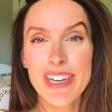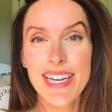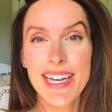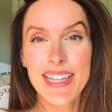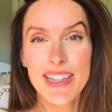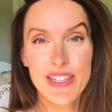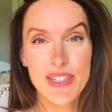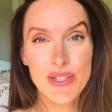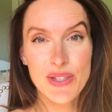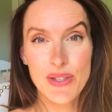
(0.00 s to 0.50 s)

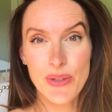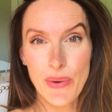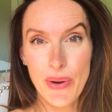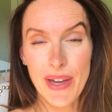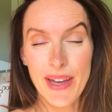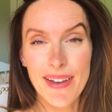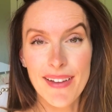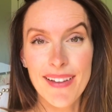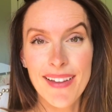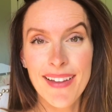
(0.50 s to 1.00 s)
in the
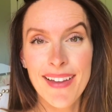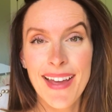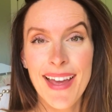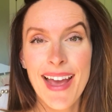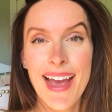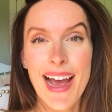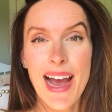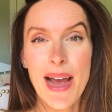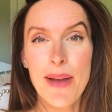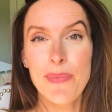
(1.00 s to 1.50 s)
soil.
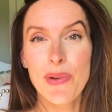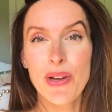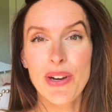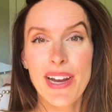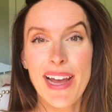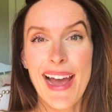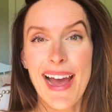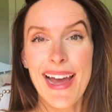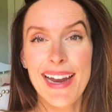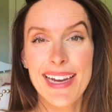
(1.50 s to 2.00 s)
I'm going
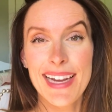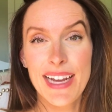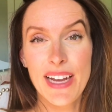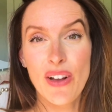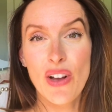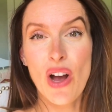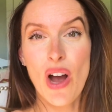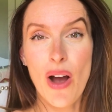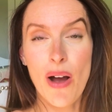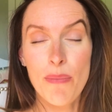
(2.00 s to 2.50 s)
to add it in
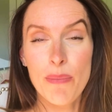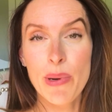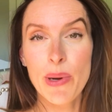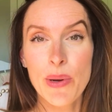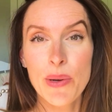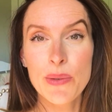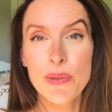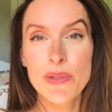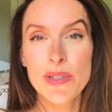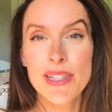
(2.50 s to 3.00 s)

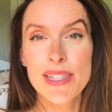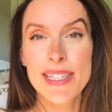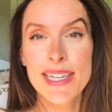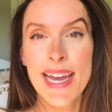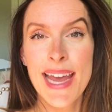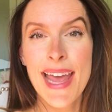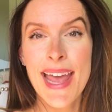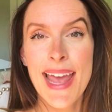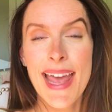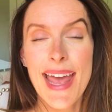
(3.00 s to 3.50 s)
compost,
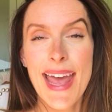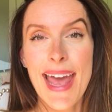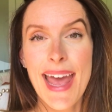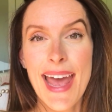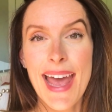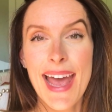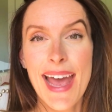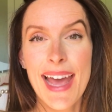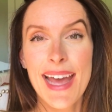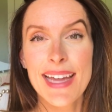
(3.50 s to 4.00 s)

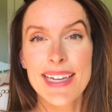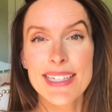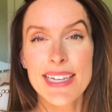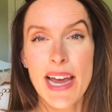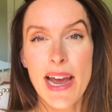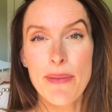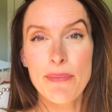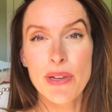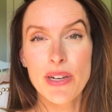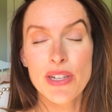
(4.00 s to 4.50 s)
and
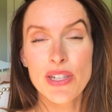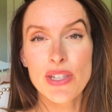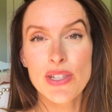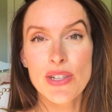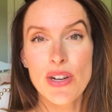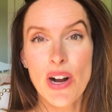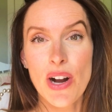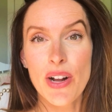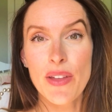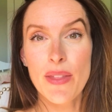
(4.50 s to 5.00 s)
I'm going to
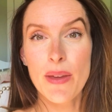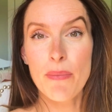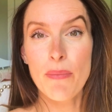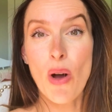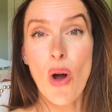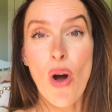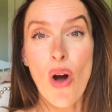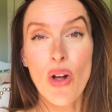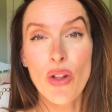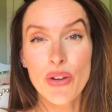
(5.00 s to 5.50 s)
start them
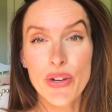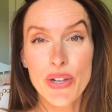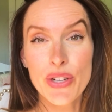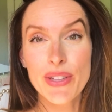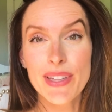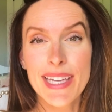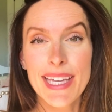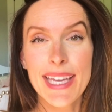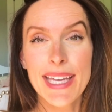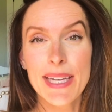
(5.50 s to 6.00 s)
all
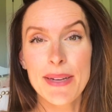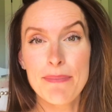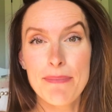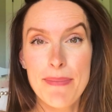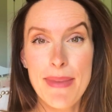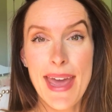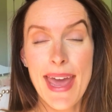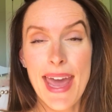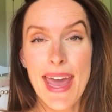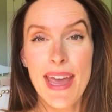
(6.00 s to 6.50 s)
early in
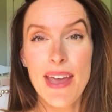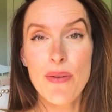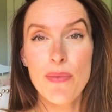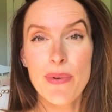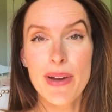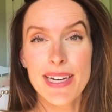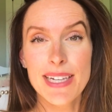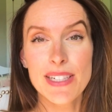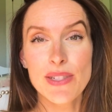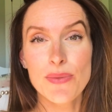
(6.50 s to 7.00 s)
May
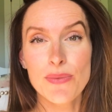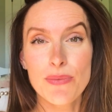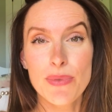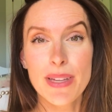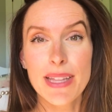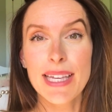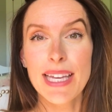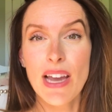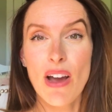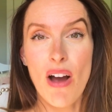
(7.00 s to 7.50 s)
when it's
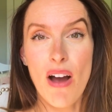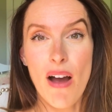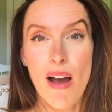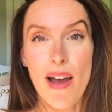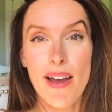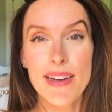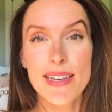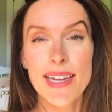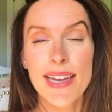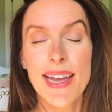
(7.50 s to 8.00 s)
really
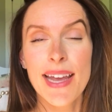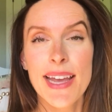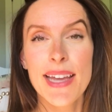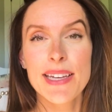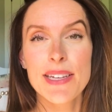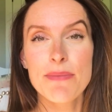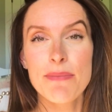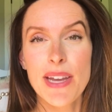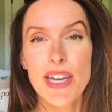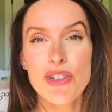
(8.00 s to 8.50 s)
hot
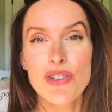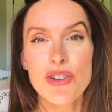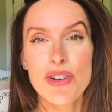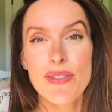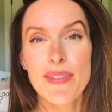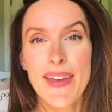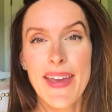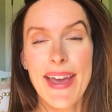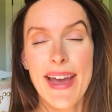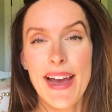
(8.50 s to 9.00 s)
to make sure
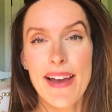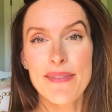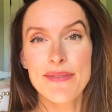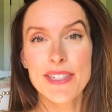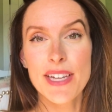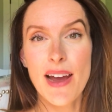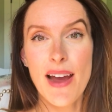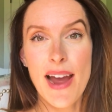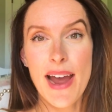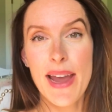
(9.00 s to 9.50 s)
they have
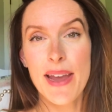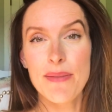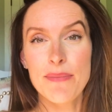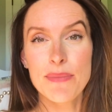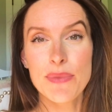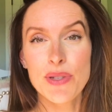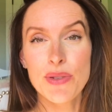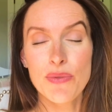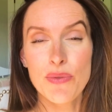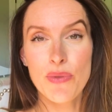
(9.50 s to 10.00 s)
time
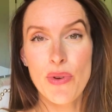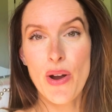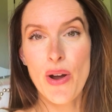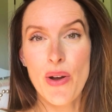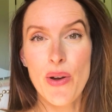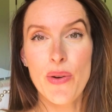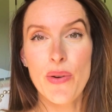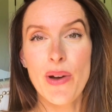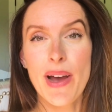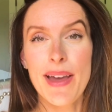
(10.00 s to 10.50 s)
to
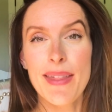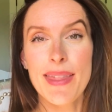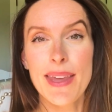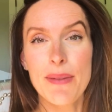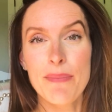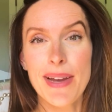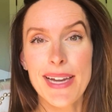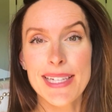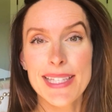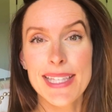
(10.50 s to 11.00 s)
grow. I think
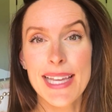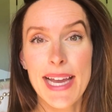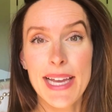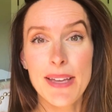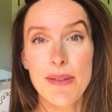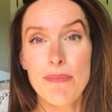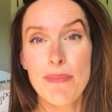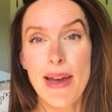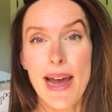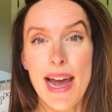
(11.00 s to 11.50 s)
my
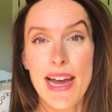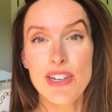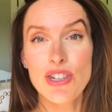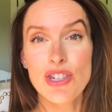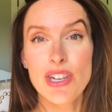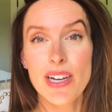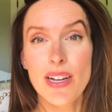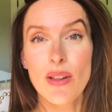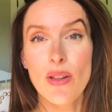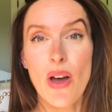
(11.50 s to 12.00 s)
second batch
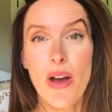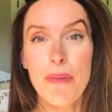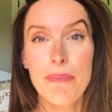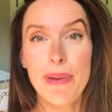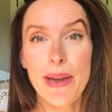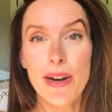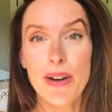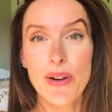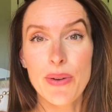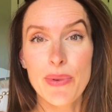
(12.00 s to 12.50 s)
did a lot
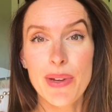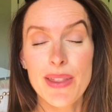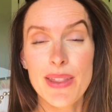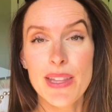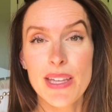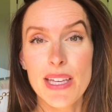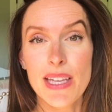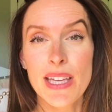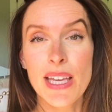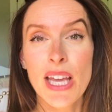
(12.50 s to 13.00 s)
better with
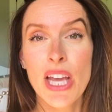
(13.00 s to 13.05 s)
the